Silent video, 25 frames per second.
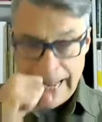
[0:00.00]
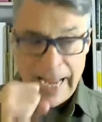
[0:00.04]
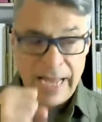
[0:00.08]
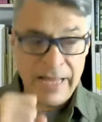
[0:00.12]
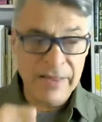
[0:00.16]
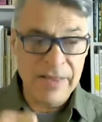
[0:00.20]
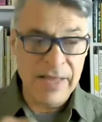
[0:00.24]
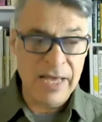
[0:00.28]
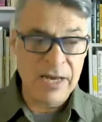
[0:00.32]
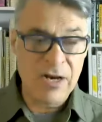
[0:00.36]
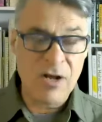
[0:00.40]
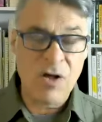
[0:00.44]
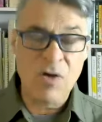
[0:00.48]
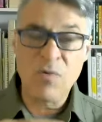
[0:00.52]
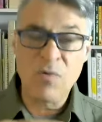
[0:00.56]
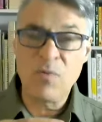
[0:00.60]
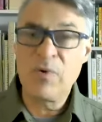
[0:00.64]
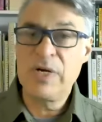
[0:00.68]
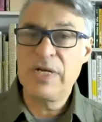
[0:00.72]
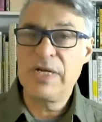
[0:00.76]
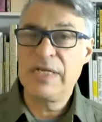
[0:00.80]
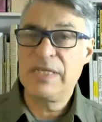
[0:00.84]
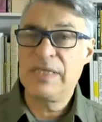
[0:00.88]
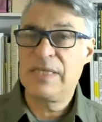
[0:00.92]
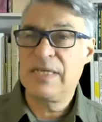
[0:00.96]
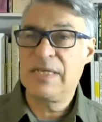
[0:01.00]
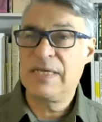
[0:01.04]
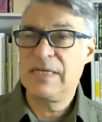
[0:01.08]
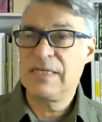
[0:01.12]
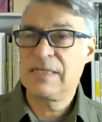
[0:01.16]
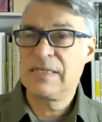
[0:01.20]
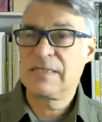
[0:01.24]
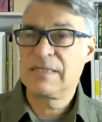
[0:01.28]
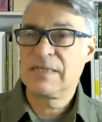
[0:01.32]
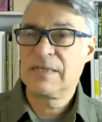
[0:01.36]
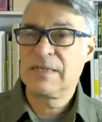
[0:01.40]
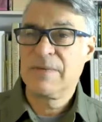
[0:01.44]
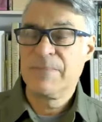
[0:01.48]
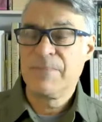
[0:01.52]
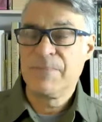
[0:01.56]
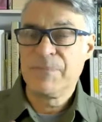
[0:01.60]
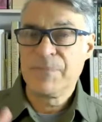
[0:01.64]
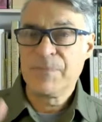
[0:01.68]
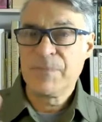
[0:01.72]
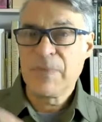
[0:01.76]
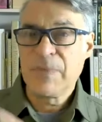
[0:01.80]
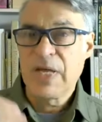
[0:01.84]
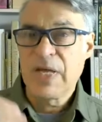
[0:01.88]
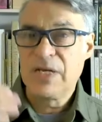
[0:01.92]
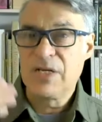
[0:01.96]
and then I'll read this
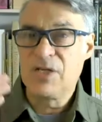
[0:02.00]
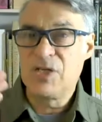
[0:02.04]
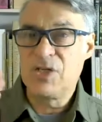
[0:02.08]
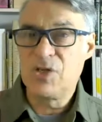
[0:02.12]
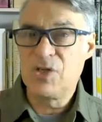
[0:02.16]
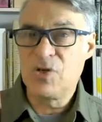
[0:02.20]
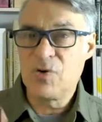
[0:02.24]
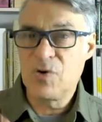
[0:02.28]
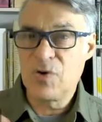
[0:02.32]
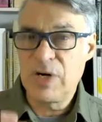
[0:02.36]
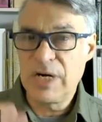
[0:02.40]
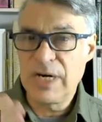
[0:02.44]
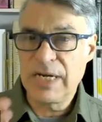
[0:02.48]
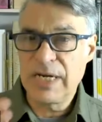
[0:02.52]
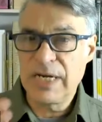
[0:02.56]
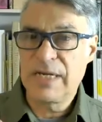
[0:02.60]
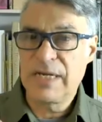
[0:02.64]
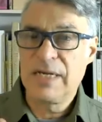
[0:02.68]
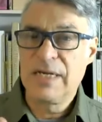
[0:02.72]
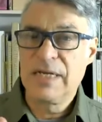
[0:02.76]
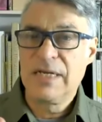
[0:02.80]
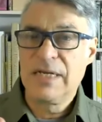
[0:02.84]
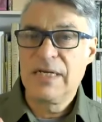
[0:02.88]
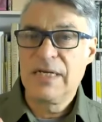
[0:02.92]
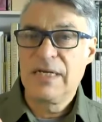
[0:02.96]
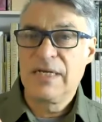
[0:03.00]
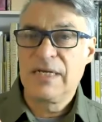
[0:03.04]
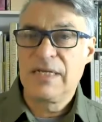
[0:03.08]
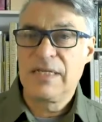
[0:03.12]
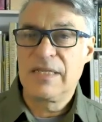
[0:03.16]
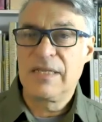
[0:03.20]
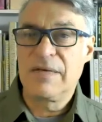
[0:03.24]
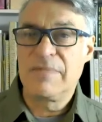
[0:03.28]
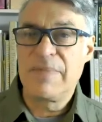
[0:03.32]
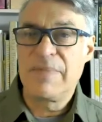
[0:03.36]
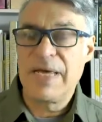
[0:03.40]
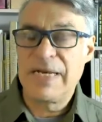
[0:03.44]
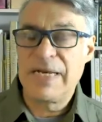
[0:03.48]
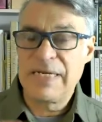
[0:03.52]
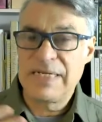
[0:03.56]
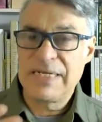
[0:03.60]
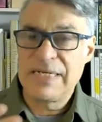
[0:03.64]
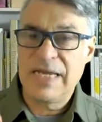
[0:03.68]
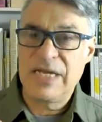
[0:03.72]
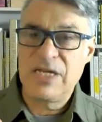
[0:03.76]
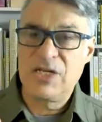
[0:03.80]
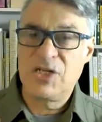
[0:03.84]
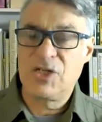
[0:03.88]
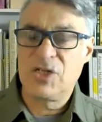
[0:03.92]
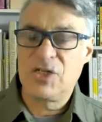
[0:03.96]
during the
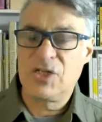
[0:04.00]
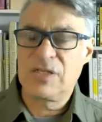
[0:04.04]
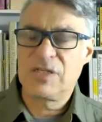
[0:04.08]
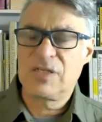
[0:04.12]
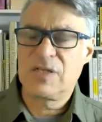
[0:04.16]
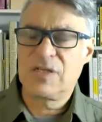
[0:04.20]
meditation.